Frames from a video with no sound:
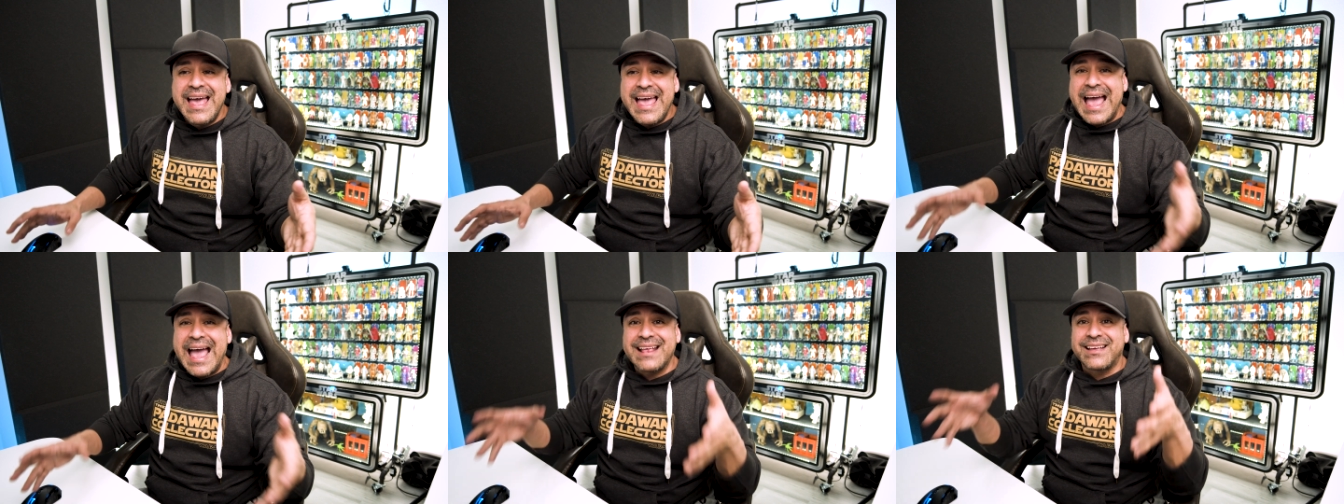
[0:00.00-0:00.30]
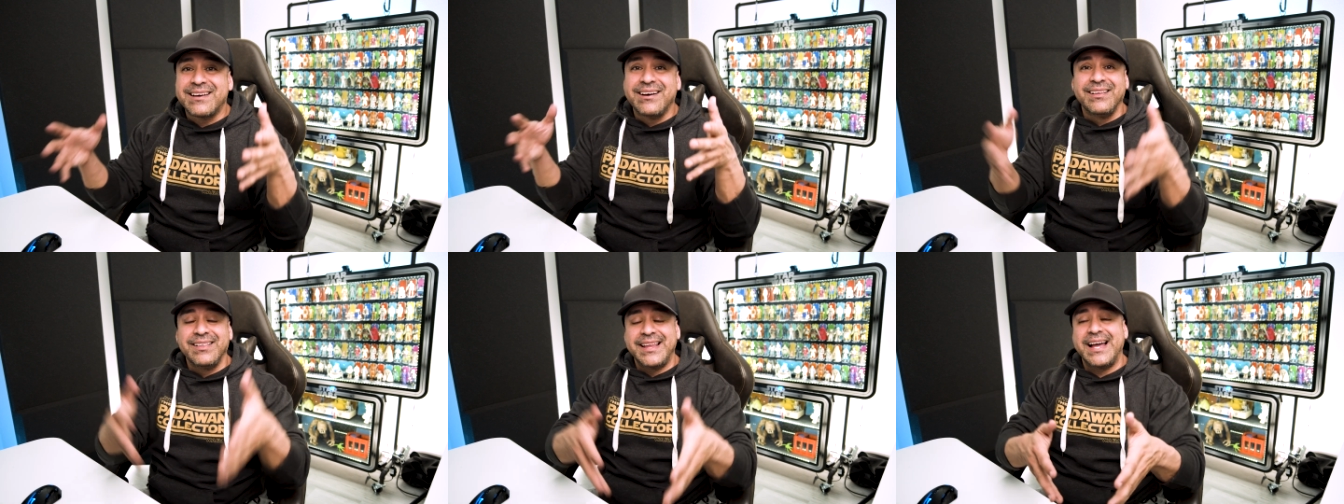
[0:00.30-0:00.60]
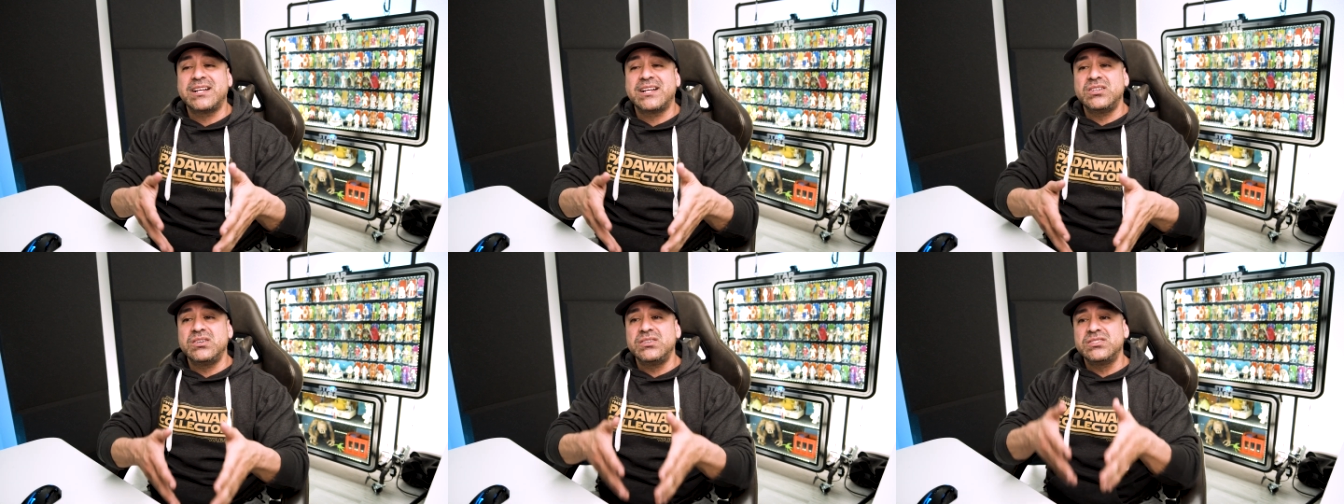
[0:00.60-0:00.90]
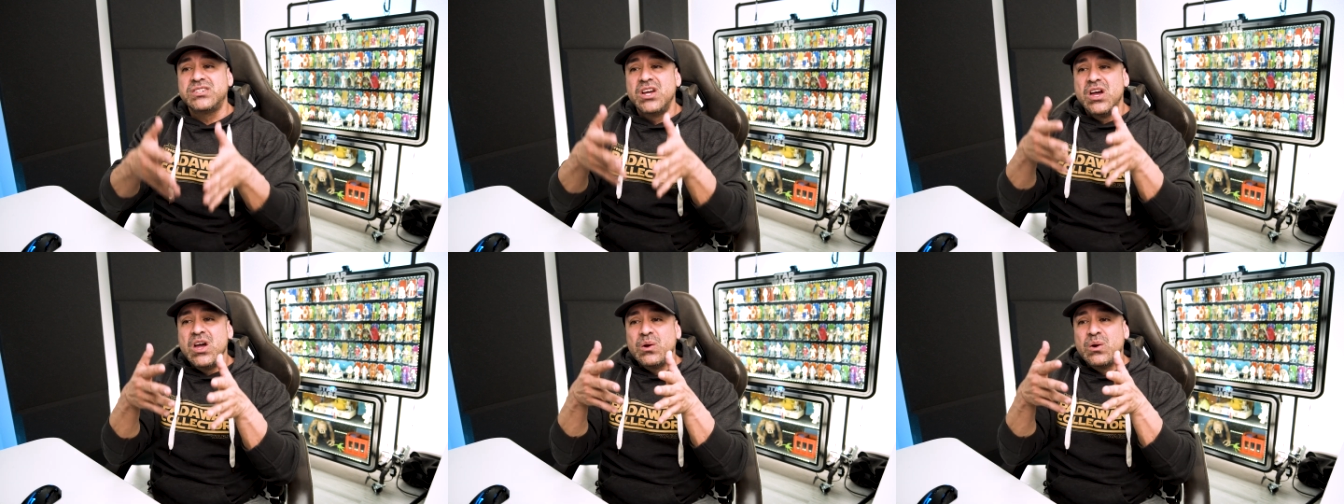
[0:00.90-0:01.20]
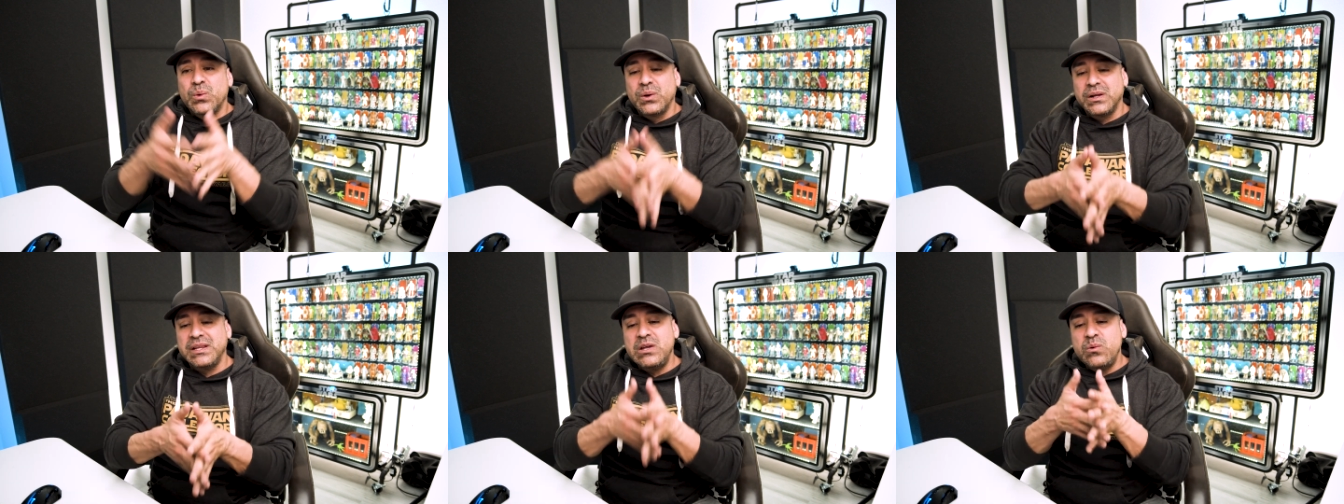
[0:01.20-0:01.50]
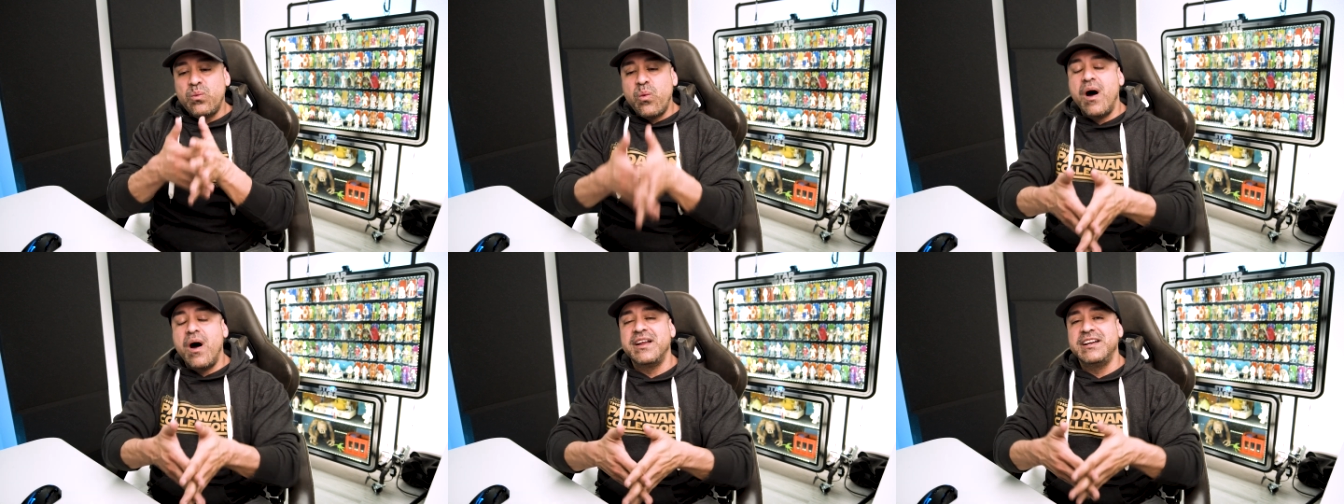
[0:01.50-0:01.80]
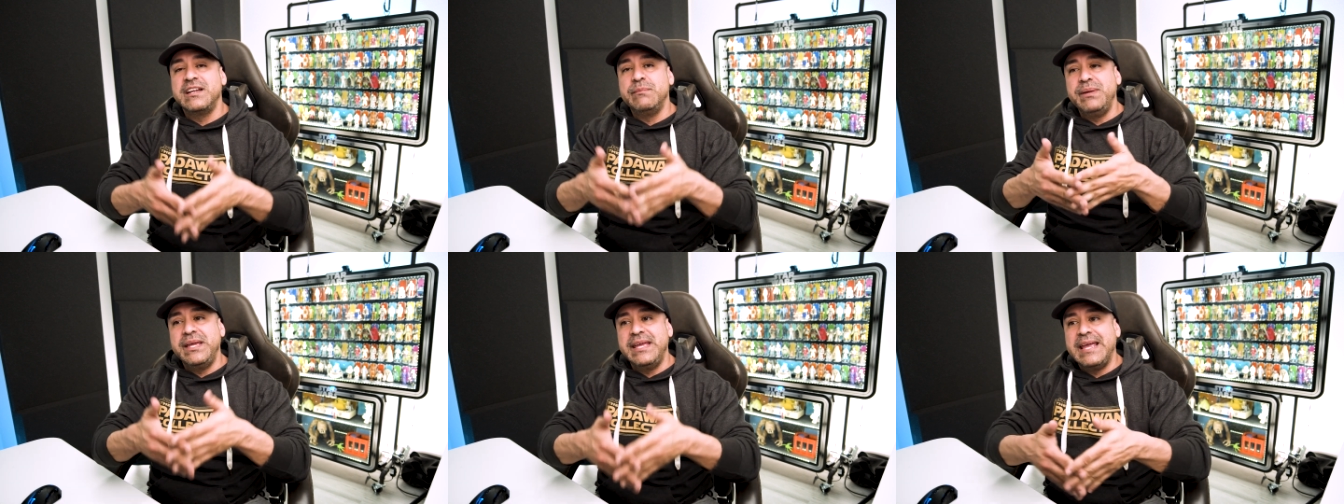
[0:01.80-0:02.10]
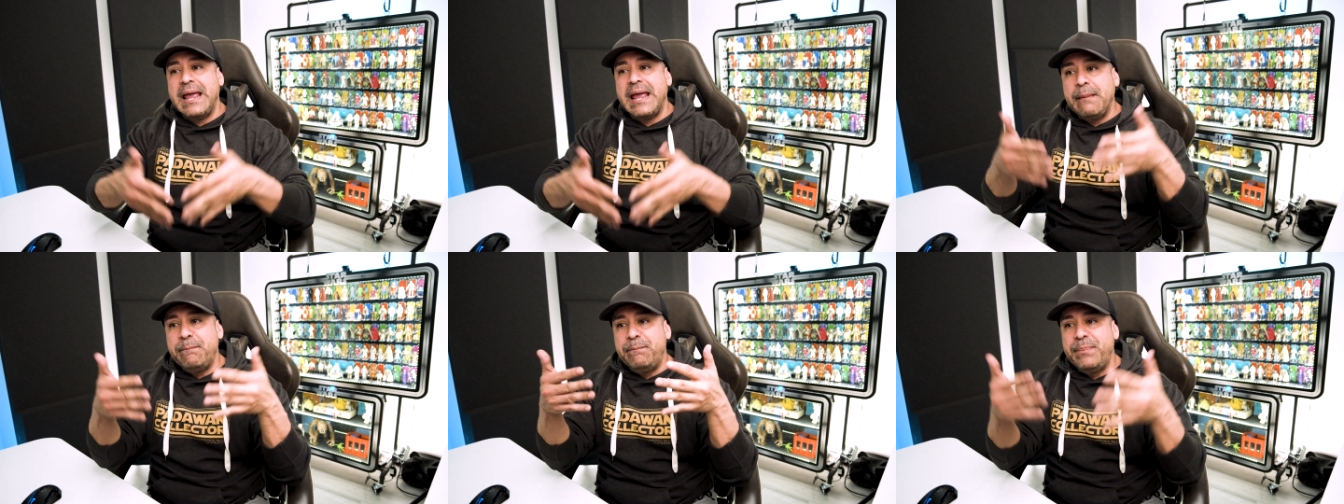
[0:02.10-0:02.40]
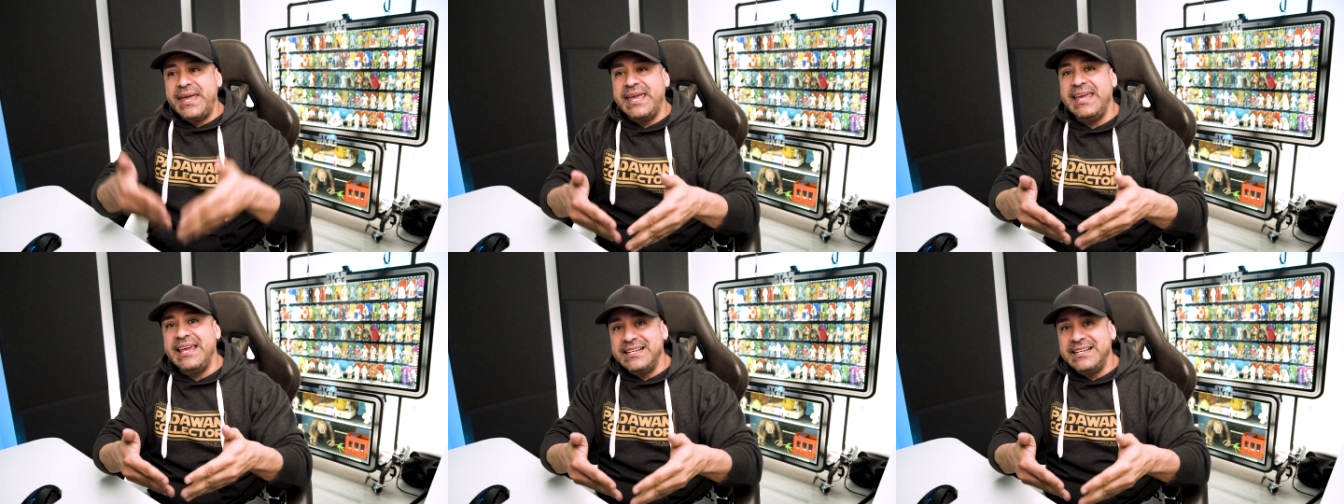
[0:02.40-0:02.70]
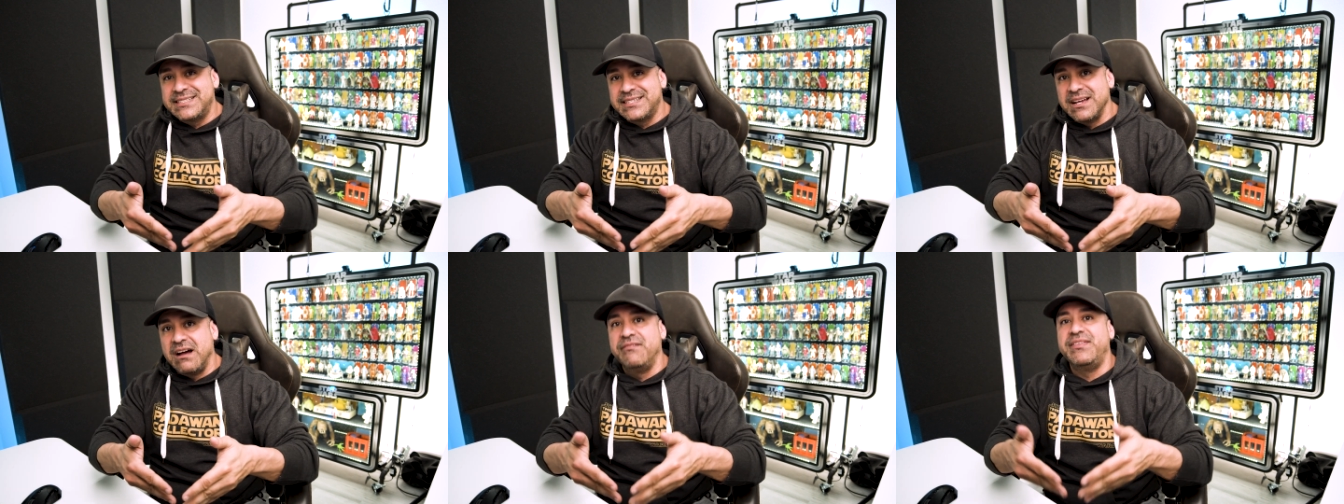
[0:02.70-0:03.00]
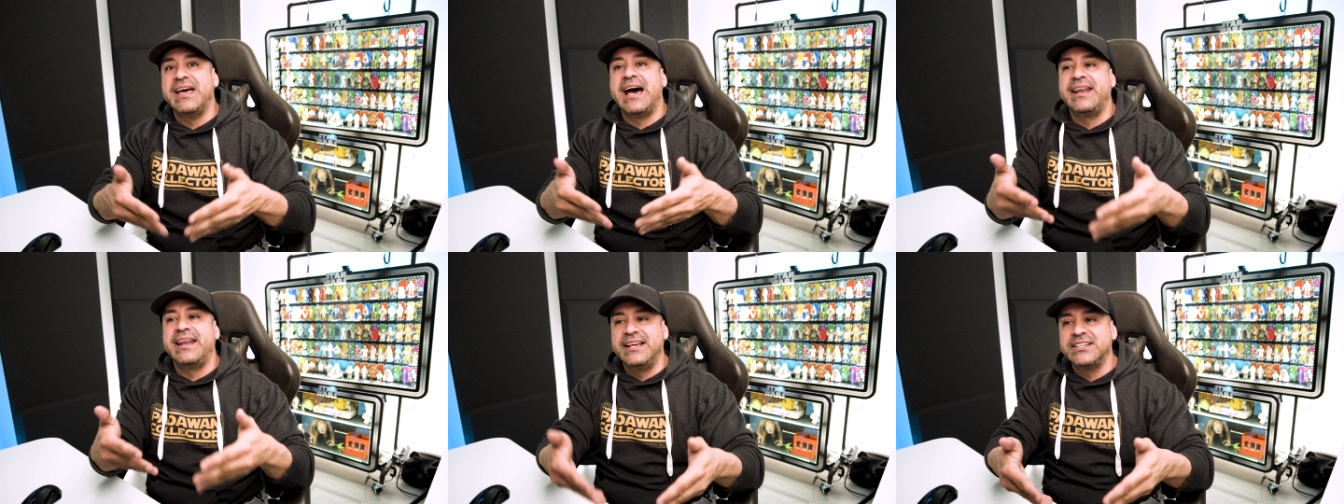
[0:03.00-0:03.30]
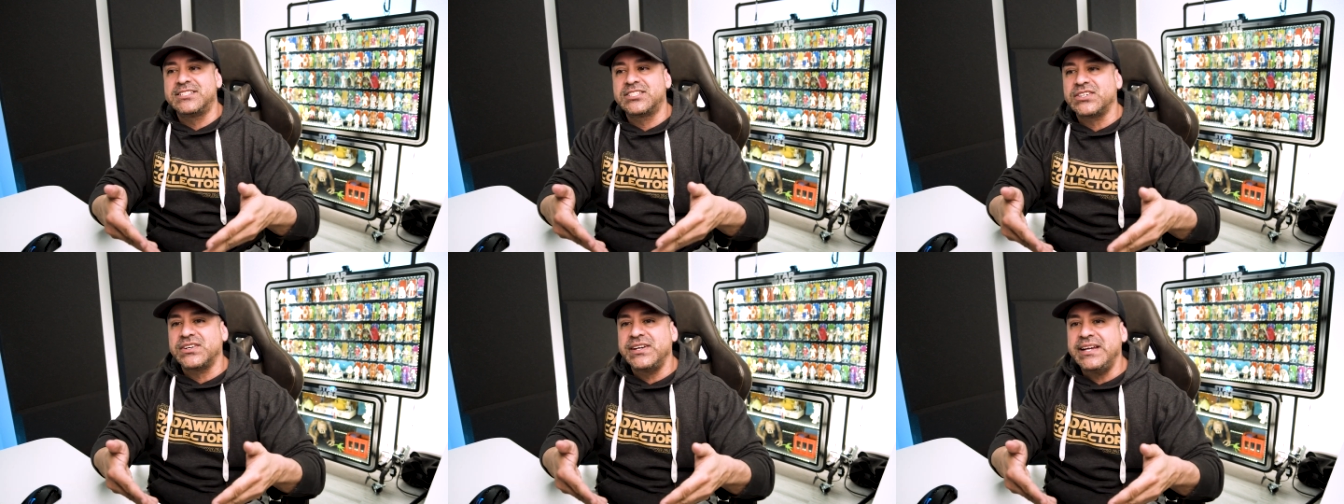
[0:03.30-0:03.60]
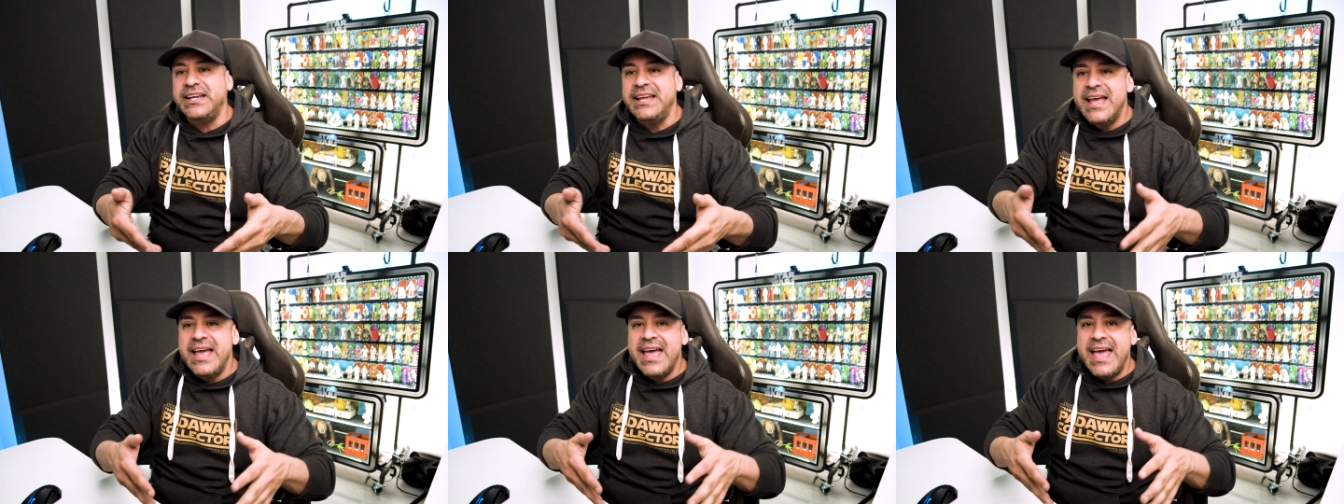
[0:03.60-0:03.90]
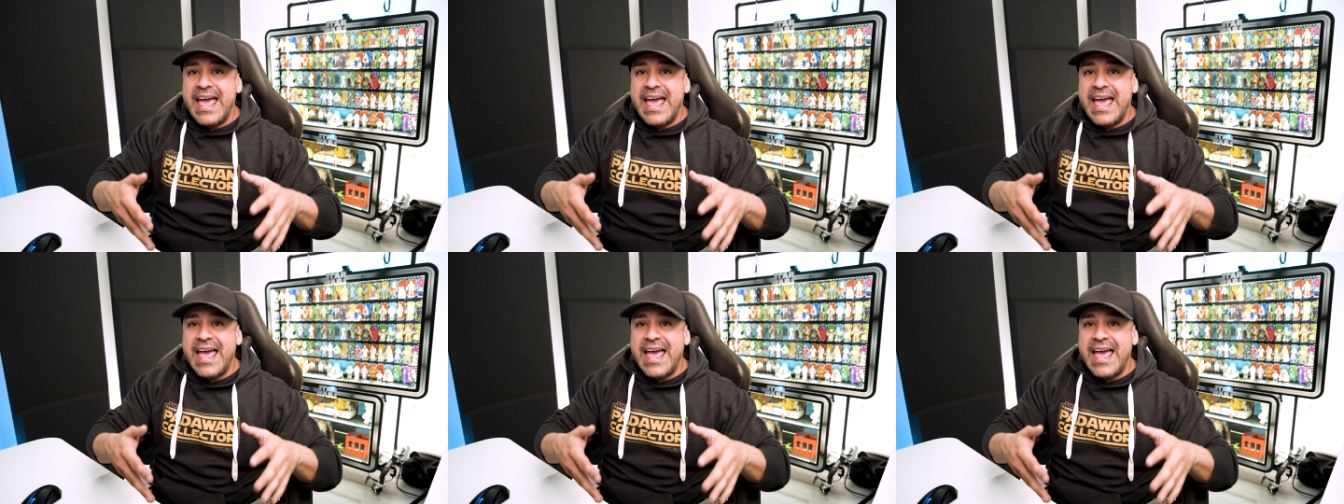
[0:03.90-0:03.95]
and collectors really wanted to be a piece of that history